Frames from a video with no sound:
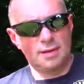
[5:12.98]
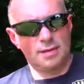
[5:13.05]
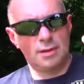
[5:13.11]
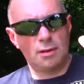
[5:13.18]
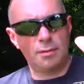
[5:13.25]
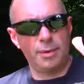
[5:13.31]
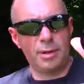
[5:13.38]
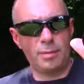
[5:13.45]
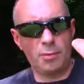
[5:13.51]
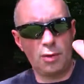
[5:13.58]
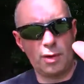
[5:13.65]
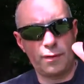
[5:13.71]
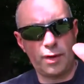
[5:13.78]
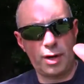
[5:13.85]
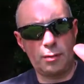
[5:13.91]
a little bit
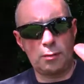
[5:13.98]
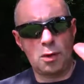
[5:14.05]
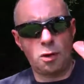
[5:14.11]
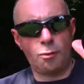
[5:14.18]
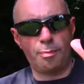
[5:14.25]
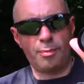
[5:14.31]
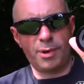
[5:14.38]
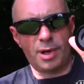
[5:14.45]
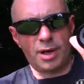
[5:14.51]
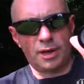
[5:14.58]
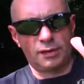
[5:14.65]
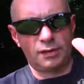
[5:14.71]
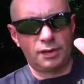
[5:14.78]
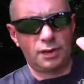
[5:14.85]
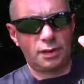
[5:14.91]
more of a
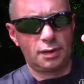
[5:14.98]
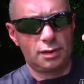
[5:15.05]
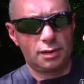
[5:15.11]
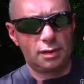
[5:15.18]
robust